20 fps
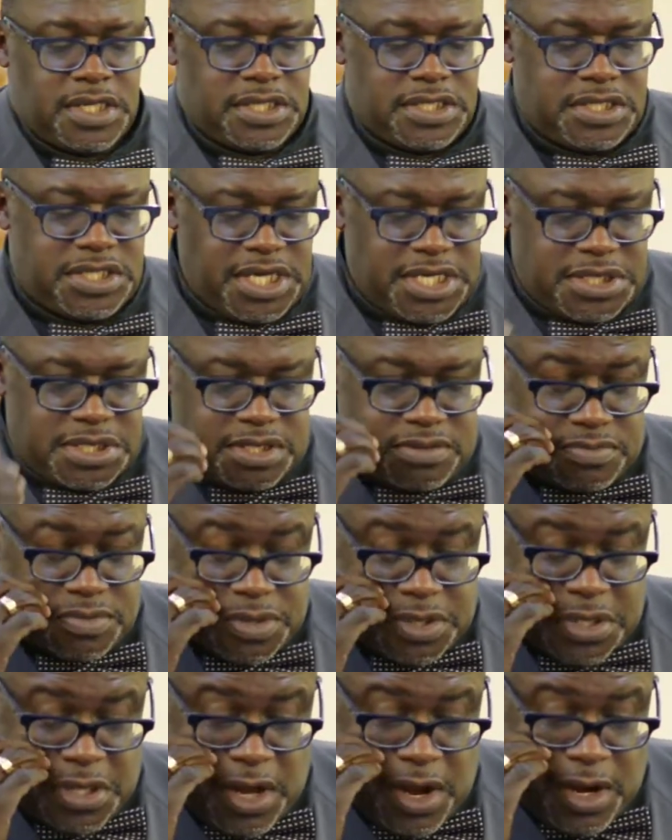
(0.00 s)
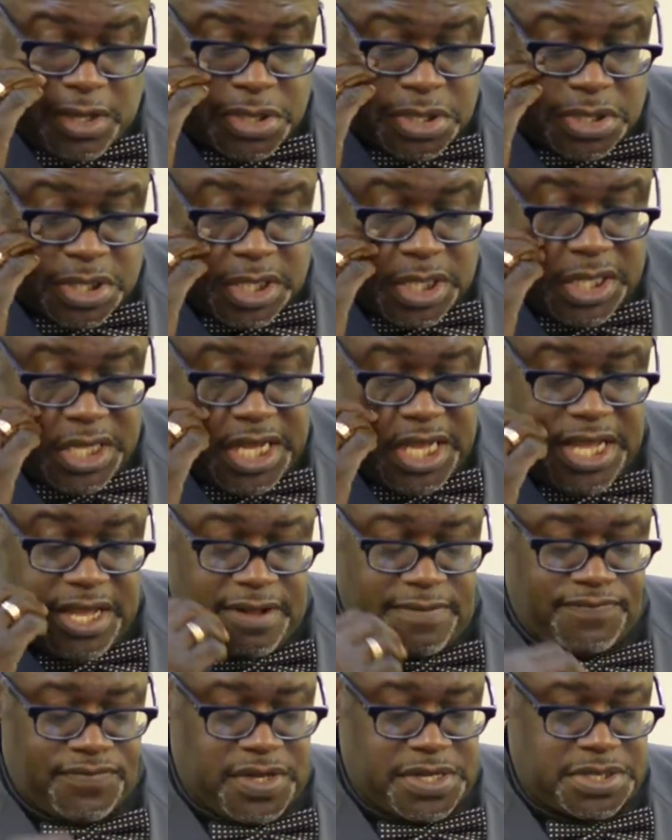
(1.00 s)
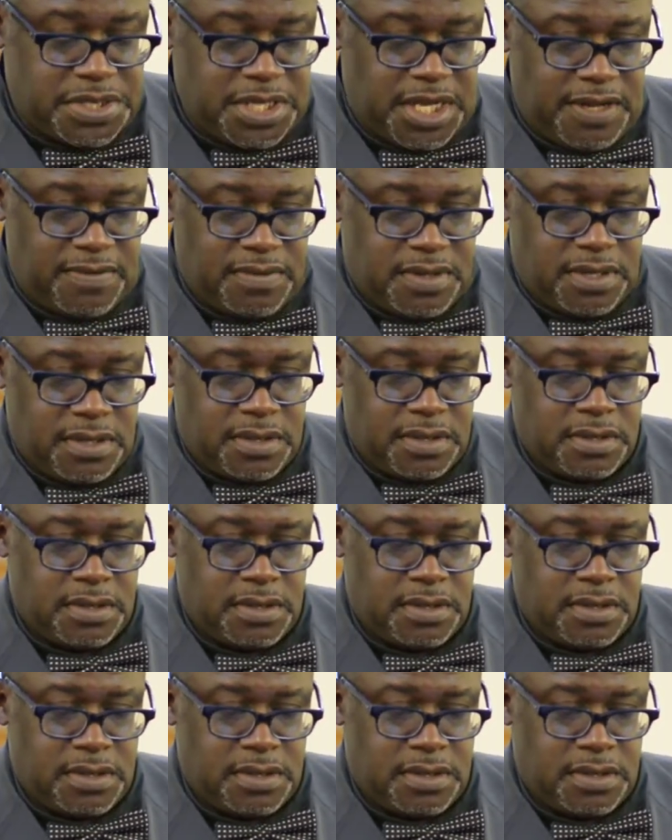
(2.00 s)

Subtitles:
Just some thoughts to glean this evening.